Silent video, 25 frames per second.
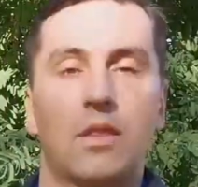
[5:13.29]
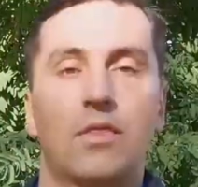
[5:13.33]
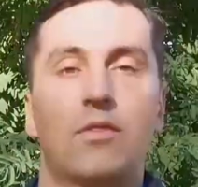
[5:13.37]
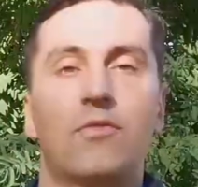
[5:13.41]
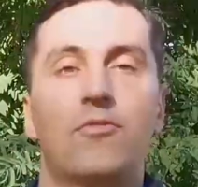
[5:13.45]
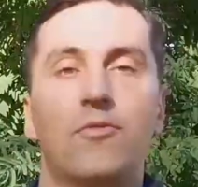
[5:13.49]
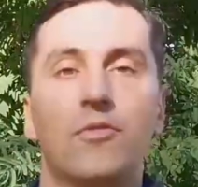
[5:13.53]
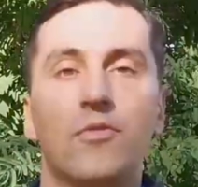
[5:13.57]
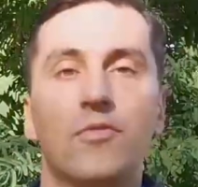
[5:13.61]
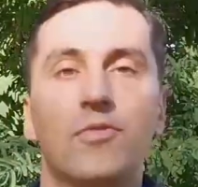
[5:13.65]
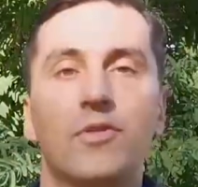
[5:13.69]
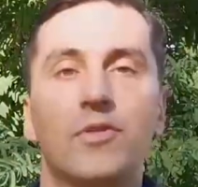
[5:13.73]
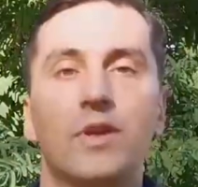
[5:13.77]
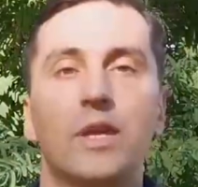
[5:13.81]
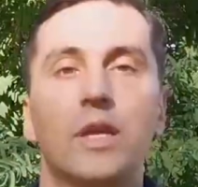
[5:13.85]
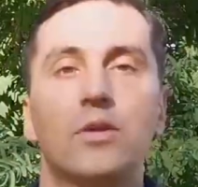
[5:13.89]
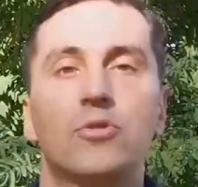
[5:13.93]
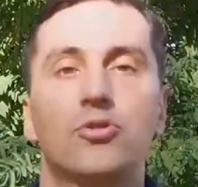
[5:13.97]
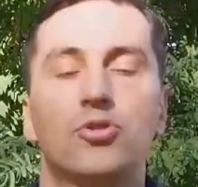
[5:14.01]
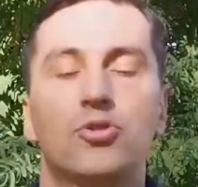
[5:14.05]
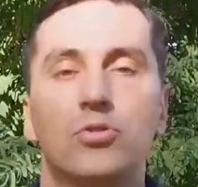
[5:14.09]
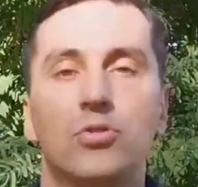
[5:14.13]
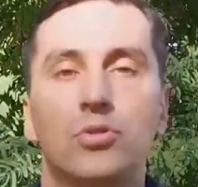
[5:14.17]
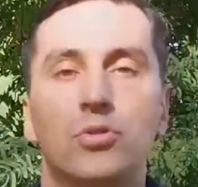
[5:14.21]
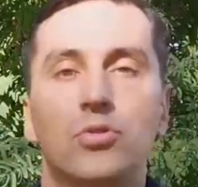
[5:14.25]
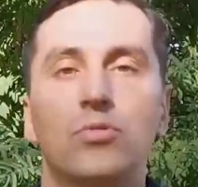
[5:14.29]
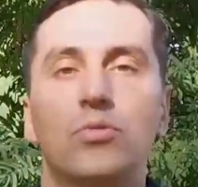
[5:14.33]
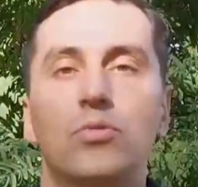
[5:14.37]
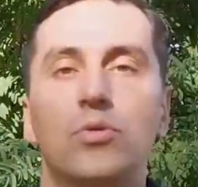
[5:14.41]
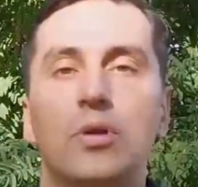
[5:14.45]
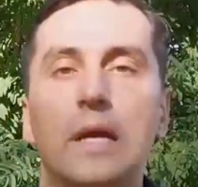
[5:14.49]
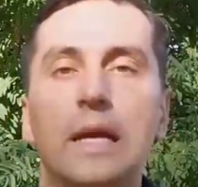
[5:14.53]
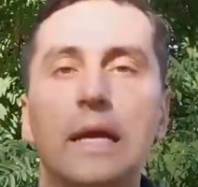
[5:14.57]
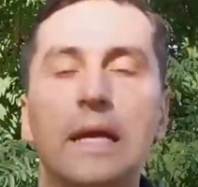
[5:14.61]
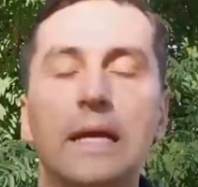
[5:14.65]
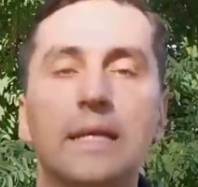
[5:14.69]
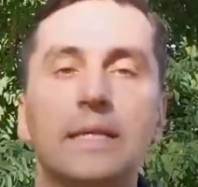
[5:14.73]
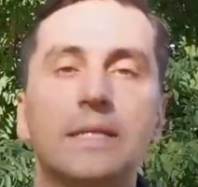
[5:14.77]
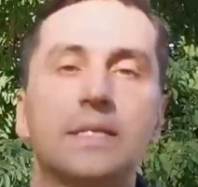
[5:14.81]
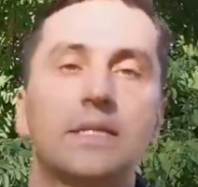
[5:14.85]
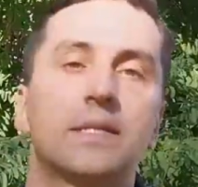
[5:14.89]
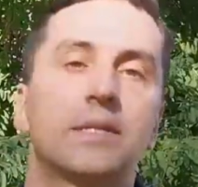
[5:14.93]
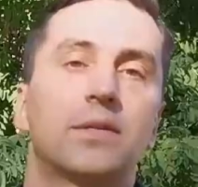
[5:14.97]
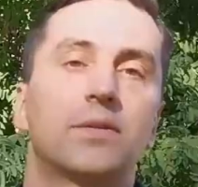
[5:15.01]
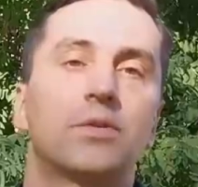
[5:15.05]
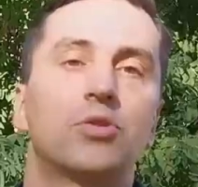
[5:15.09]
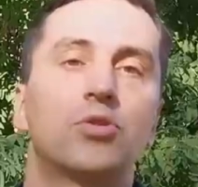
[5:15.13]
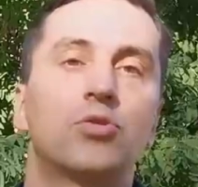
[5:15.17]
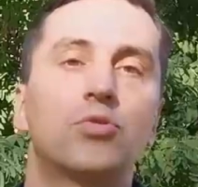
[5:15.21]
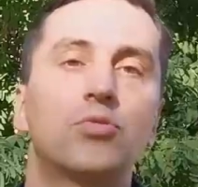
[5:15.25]
The first thing you should do
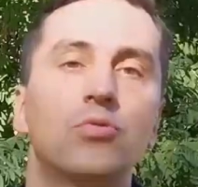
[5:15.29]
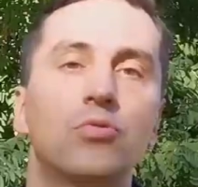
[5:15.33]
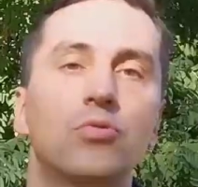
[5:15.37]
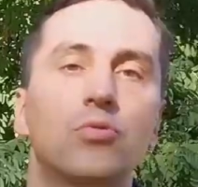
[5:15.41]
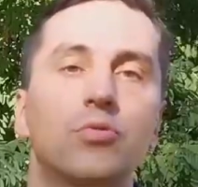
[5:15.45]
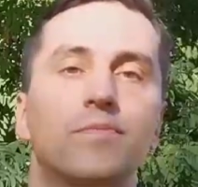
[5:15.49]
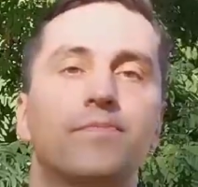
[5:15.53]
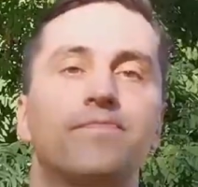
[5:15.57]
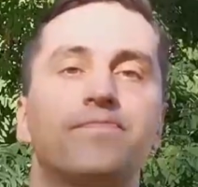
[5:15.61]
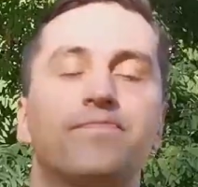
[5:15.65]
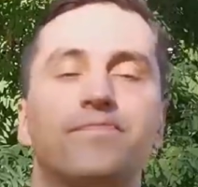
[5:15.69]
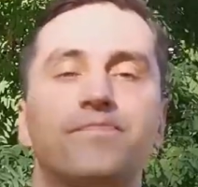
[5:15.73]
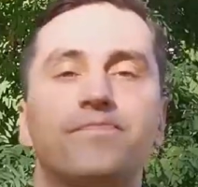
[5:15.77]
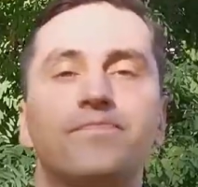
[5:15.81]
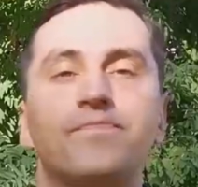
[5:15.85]
is to